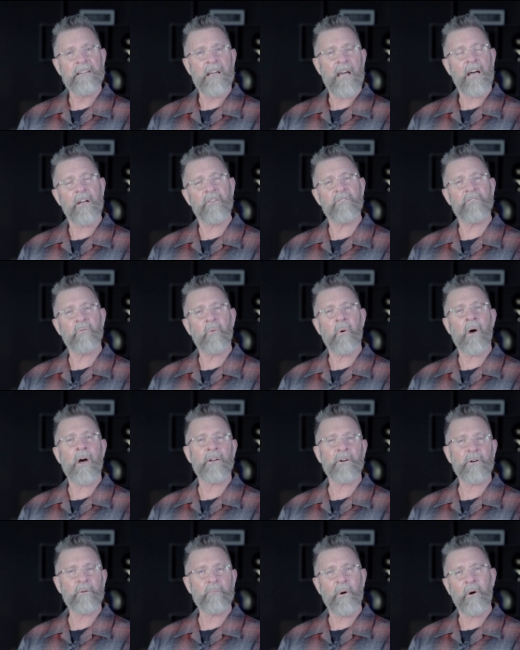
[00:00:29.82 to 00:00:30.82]
How's the
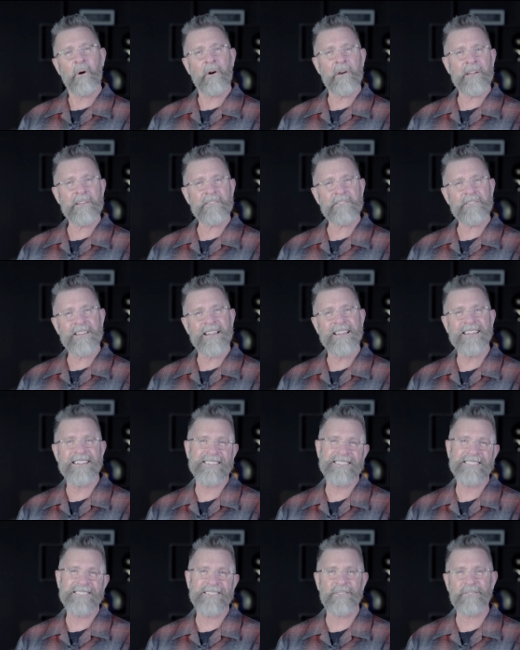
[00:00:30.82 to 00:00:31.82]
water, boys?
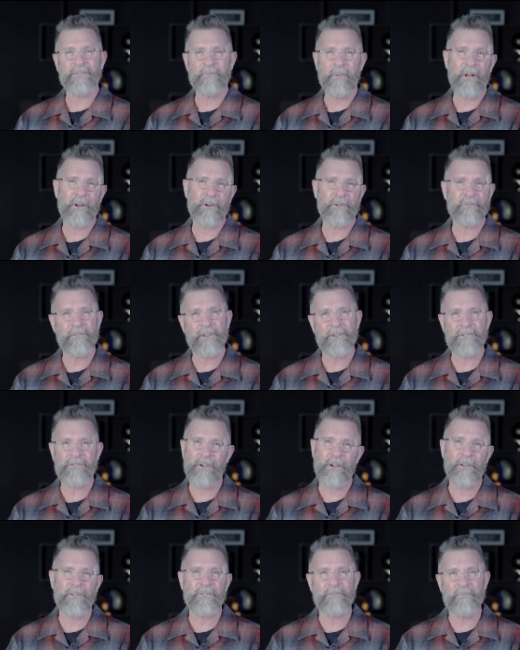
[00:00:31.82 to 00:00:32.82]
The smaller fish
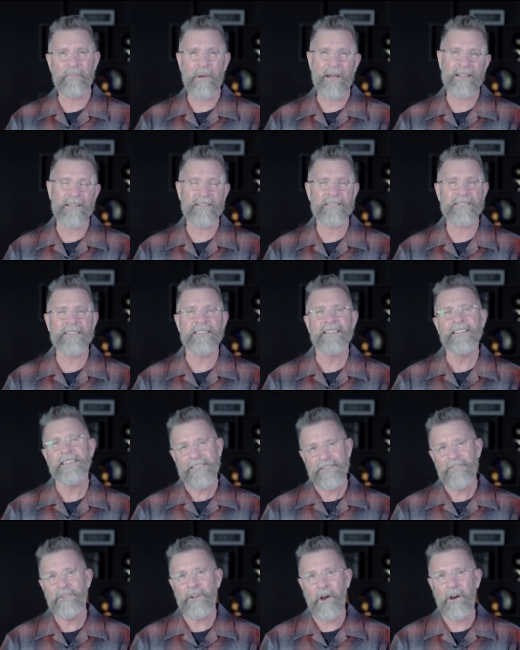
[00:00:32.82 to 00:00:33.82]
all smiled and
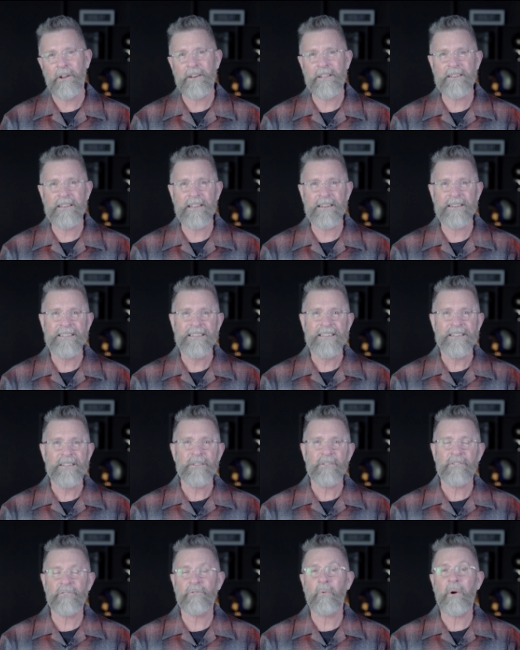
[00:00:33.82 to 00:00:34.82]
nodded and
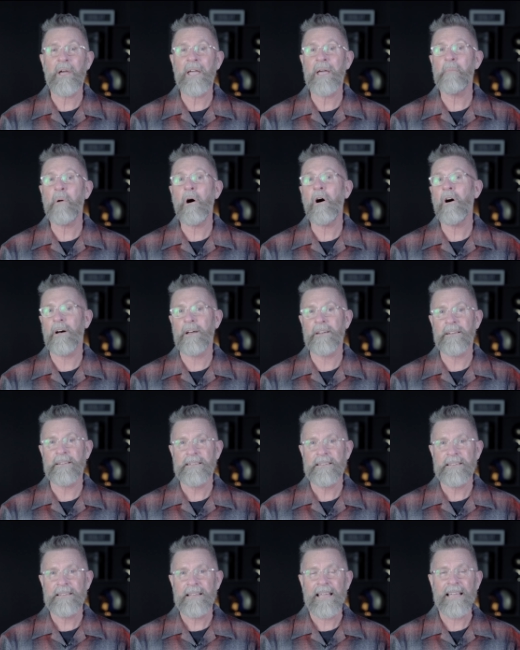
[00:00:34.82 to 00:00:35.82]
swam on.
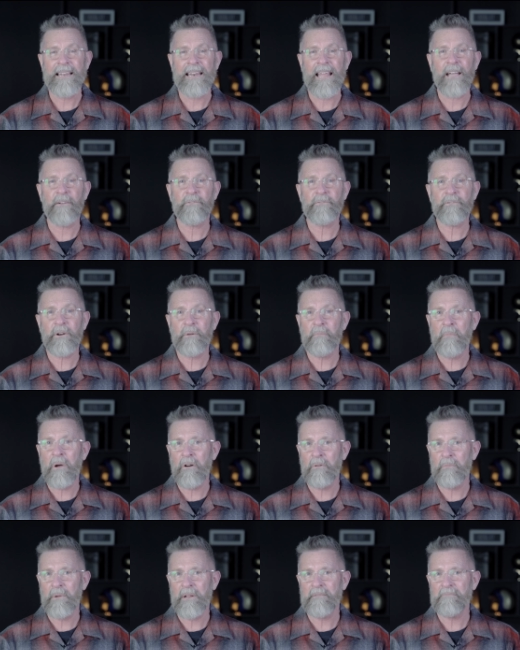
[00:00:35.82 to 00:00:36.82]
And after a
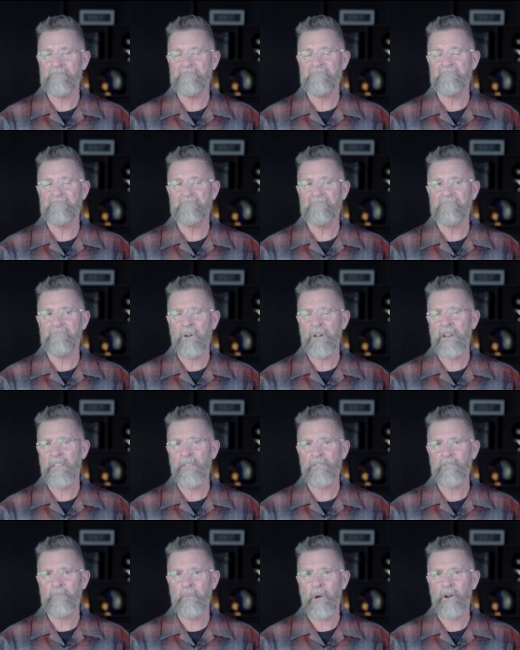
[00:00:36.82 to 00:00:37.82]
moment, one of
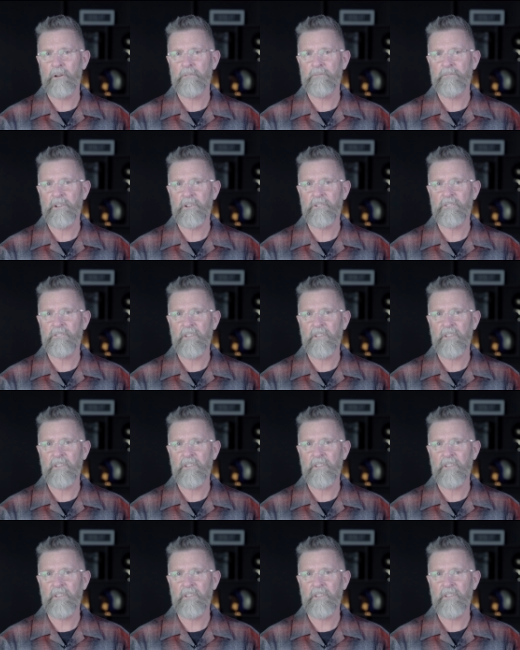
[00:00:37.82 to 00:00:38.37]
the smaller fish